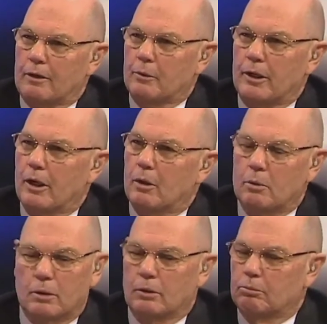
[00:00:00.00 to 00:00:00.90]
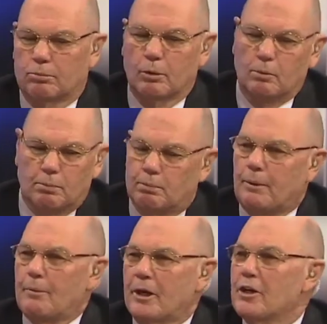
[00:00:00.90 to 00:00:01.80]
And we know we'll
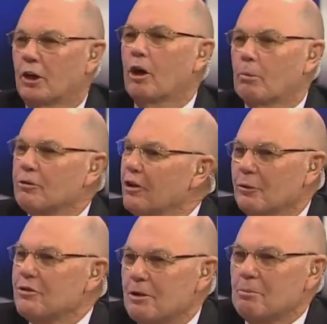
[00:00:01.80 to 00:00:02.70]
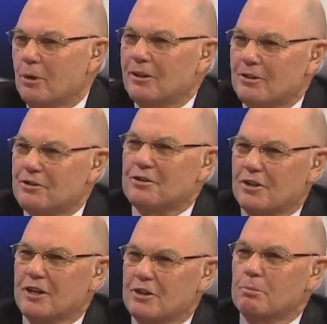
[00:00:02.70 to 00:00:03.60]
probably get into carpal tunnel at some point in this
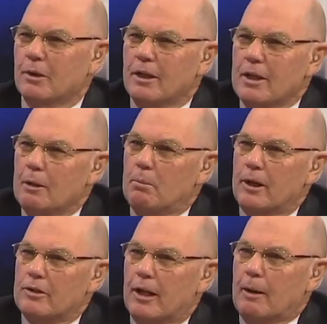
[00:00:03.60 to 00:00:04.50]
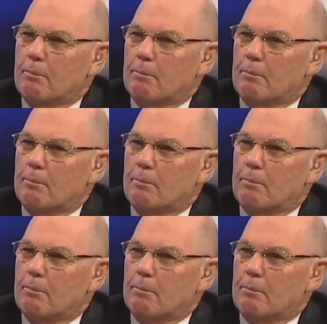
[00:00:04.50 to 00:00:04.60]
discussion, but I